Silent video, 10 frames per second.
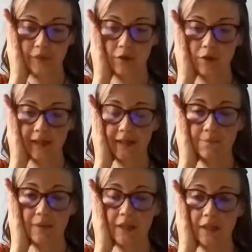Okay,
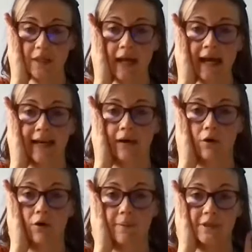
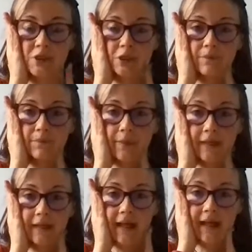now imagine
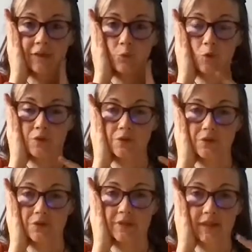my head wants
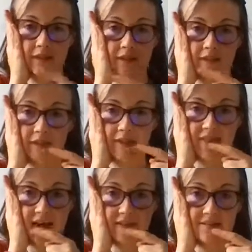to turn
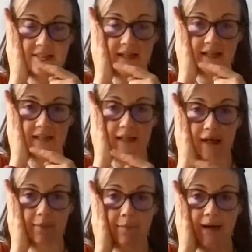that side
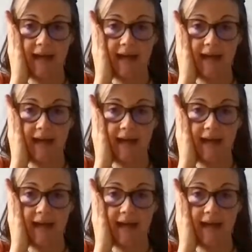and my